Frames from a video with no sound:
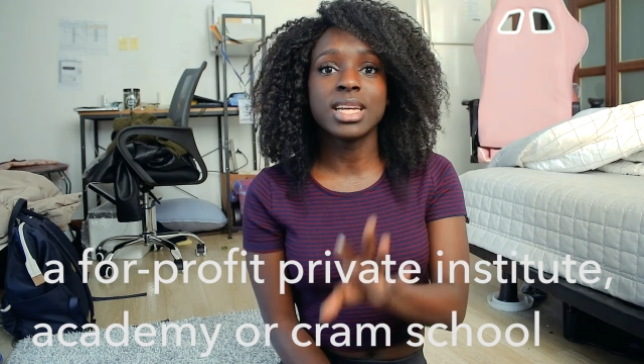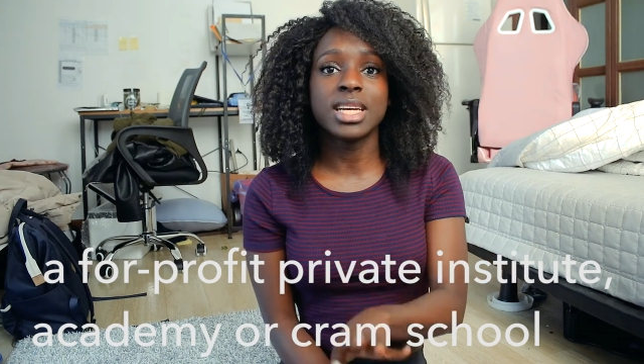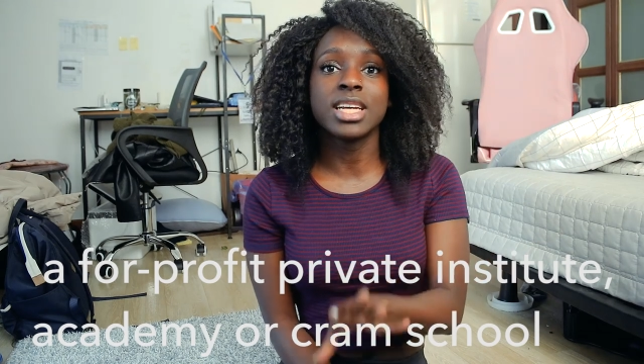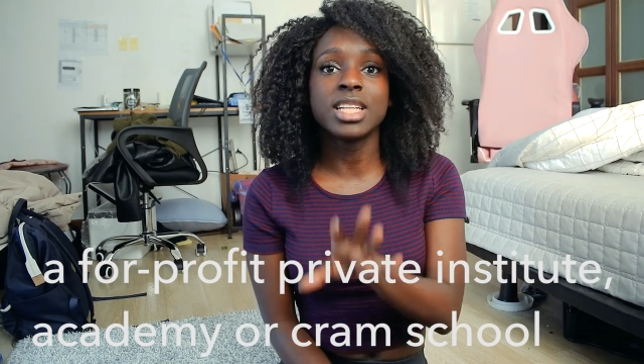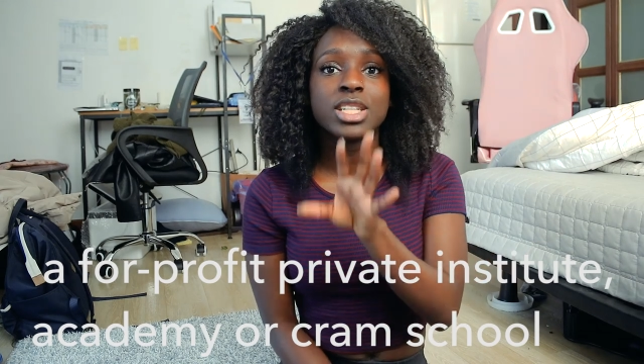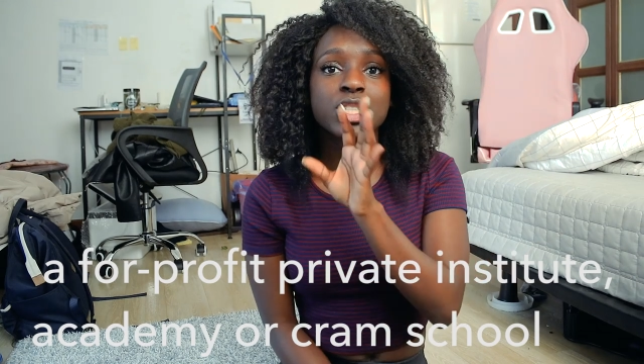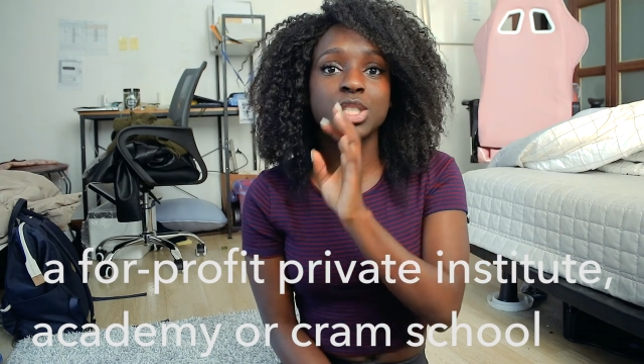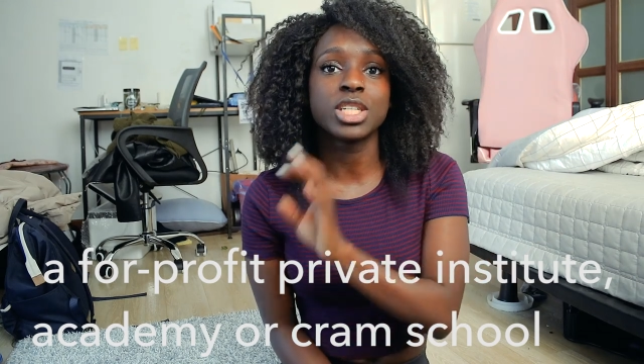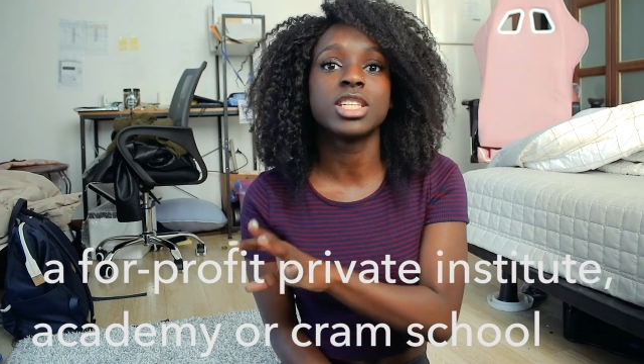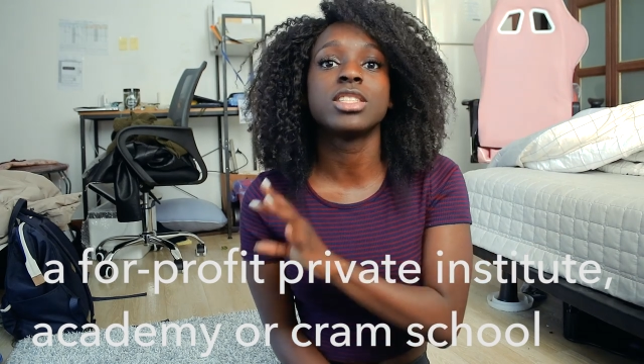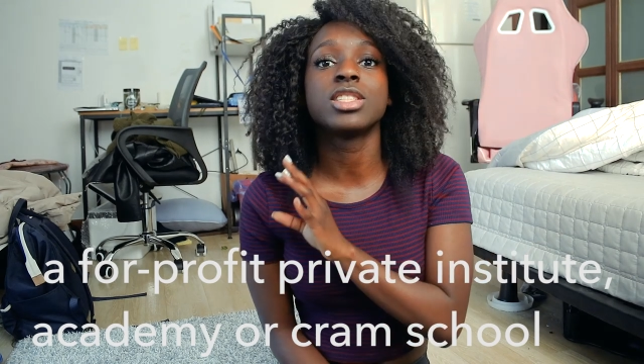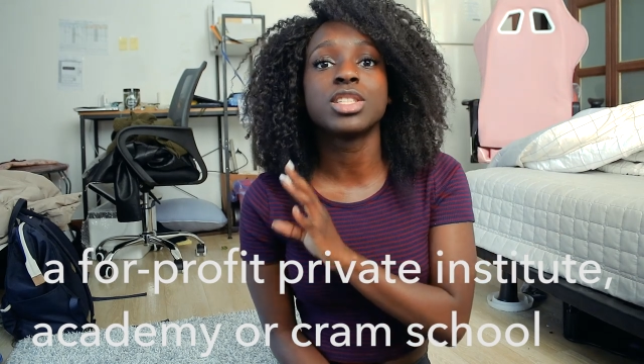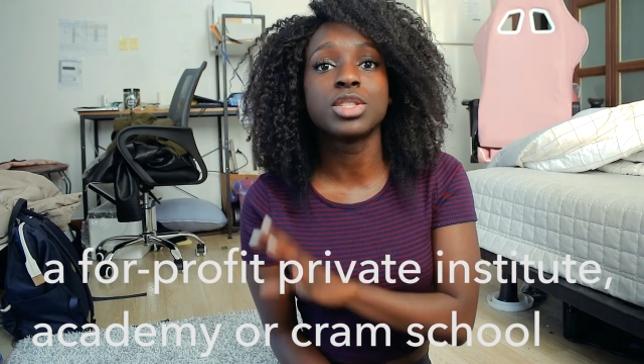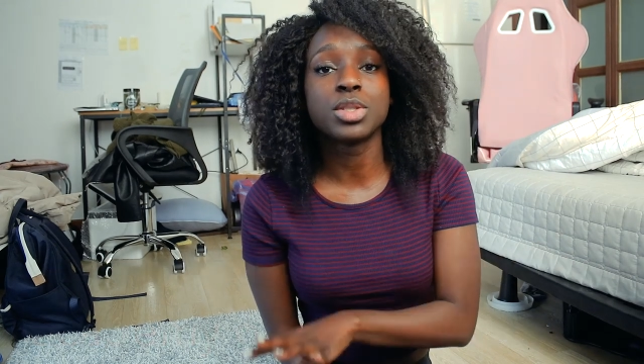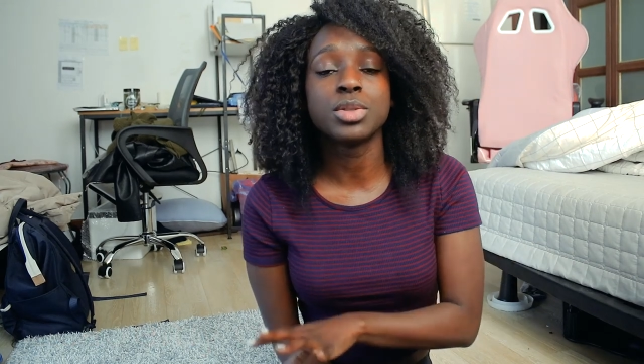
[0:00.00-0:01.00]
English
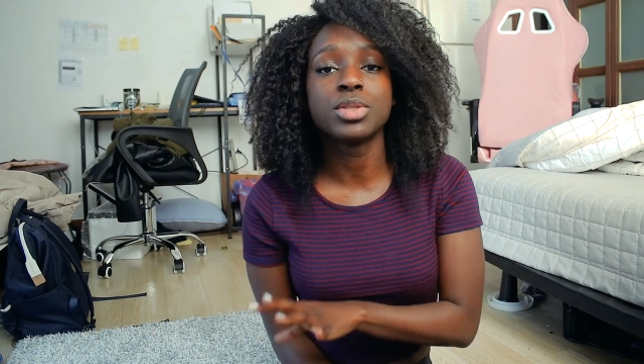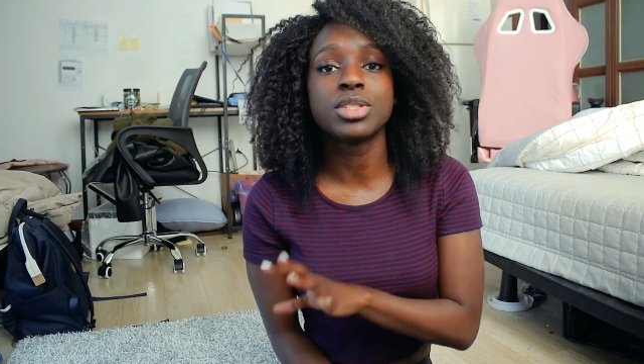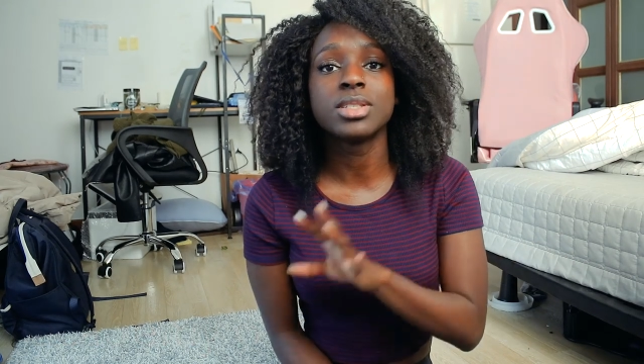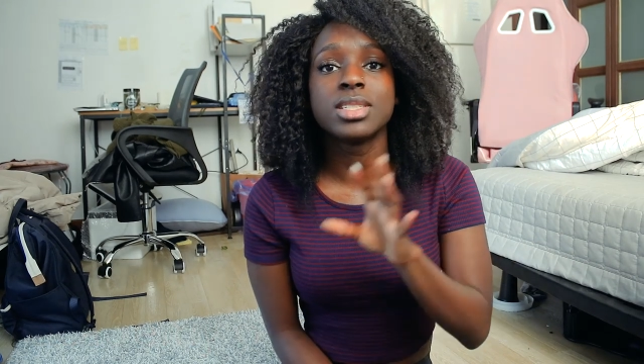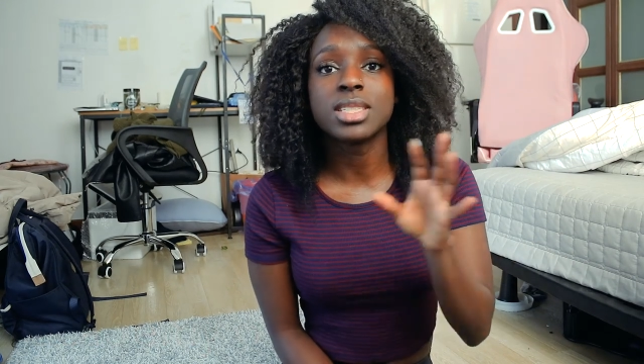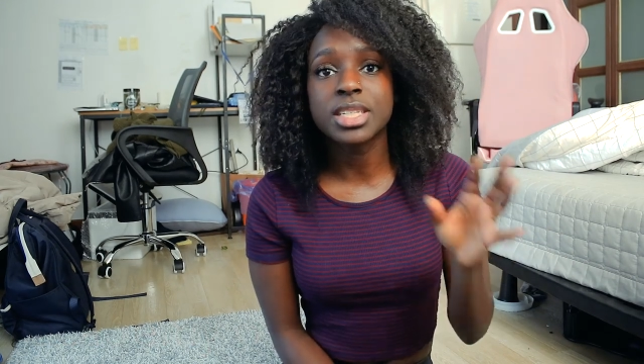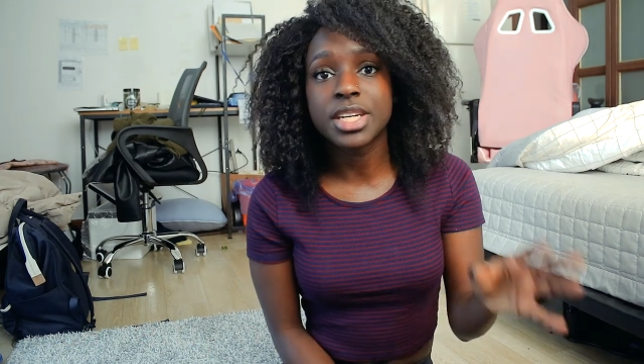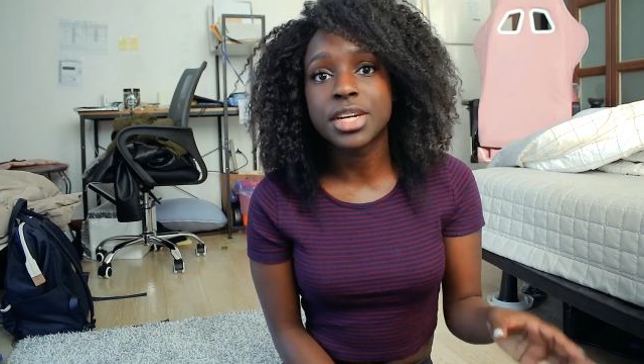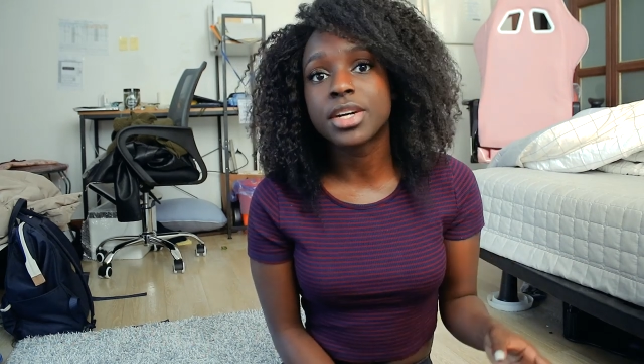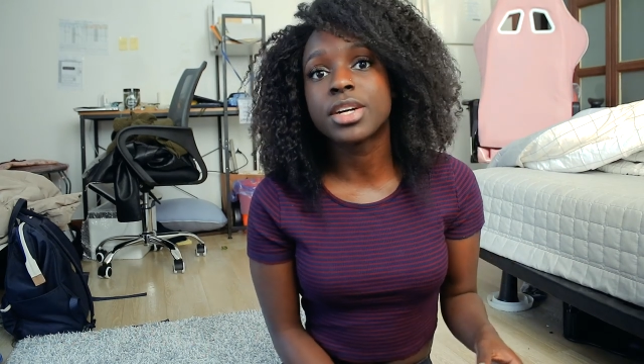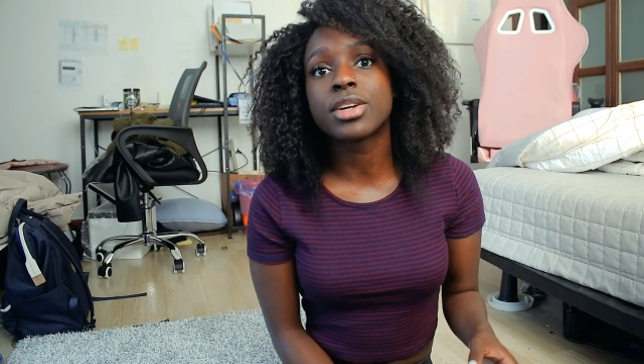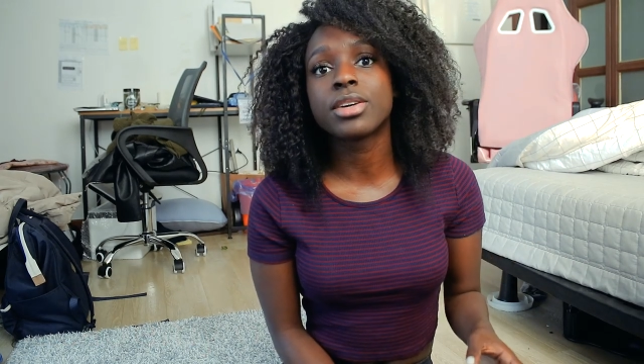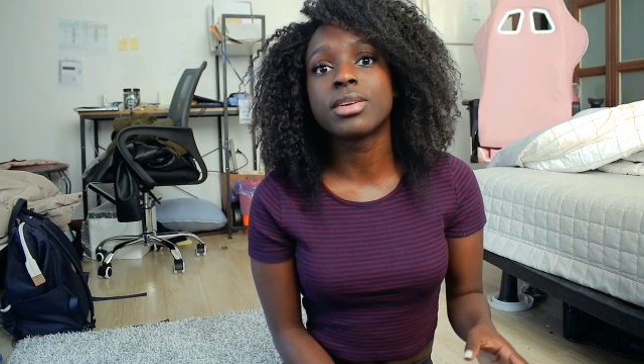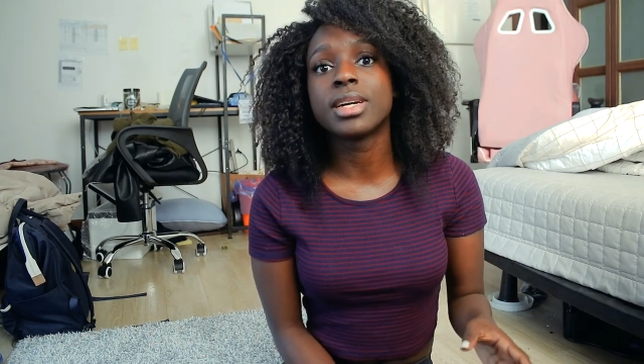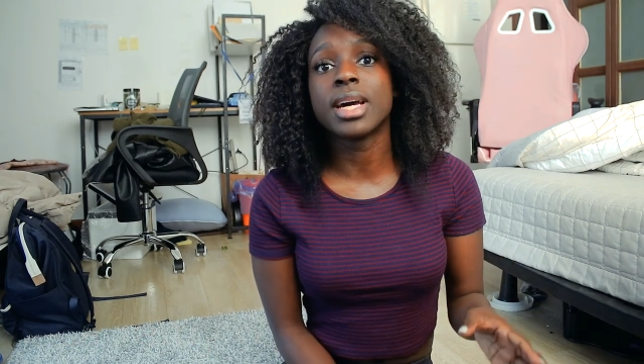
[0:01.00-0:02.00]
institutions here
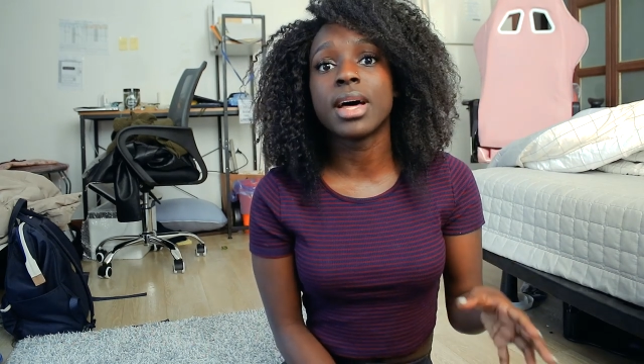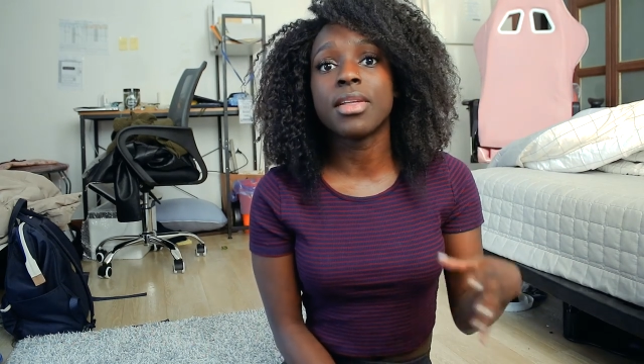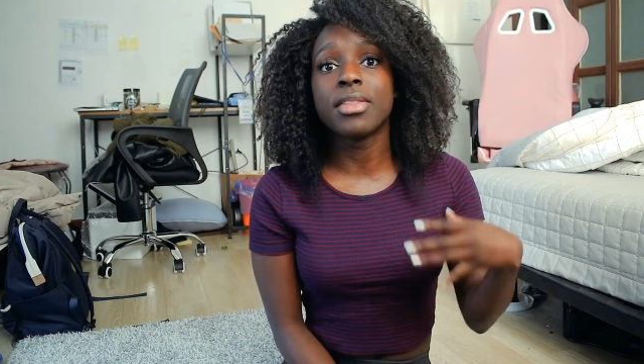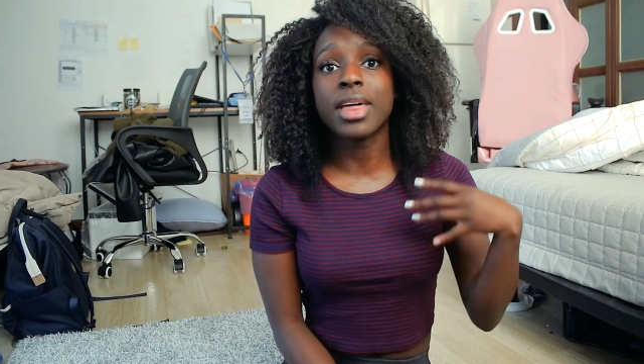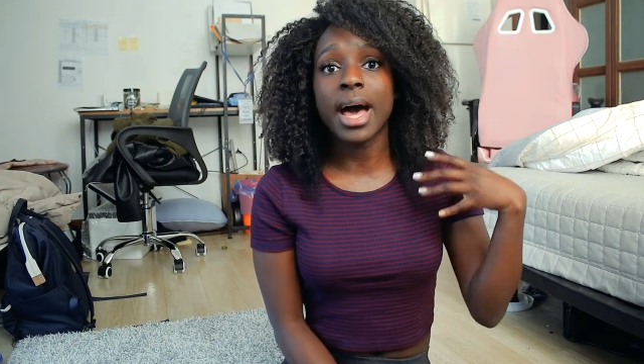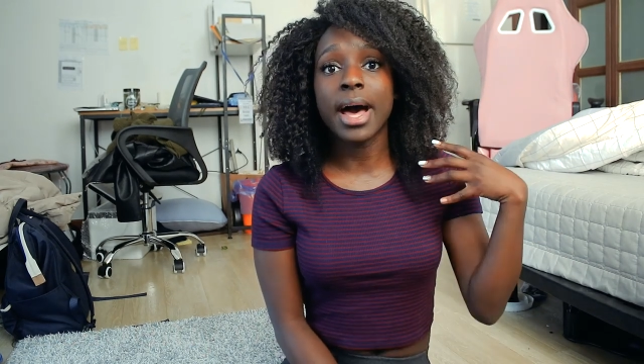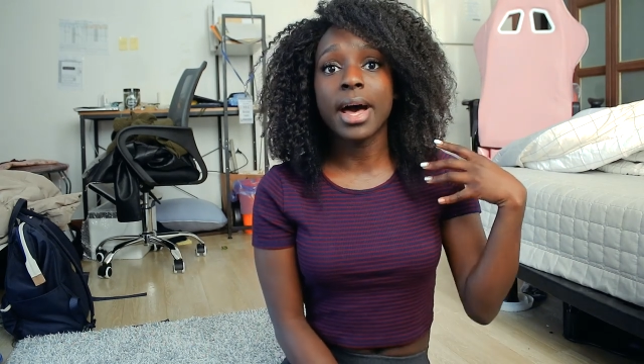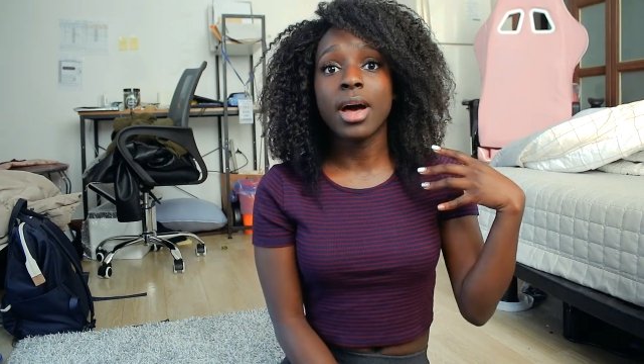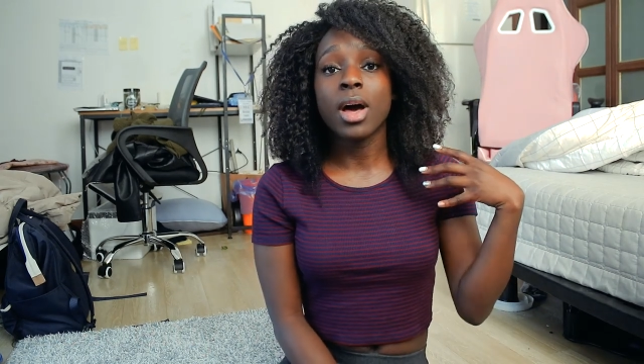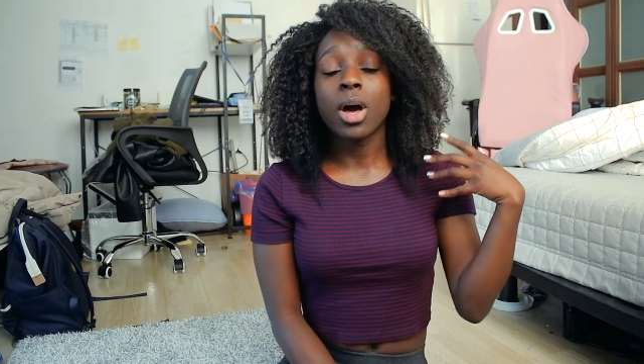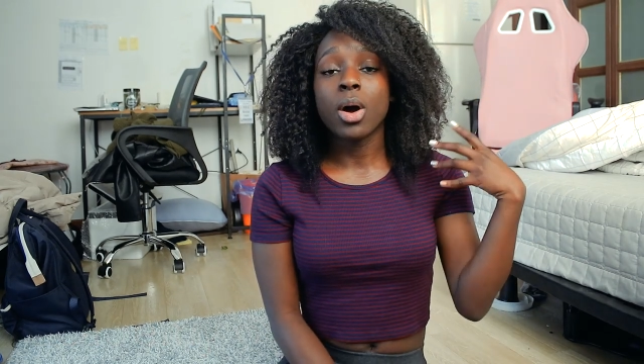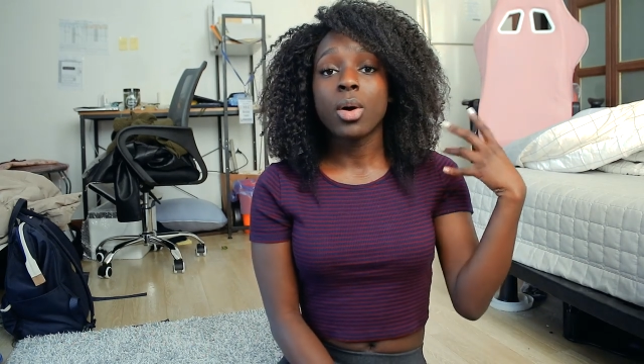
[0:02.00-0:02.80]
in Korea that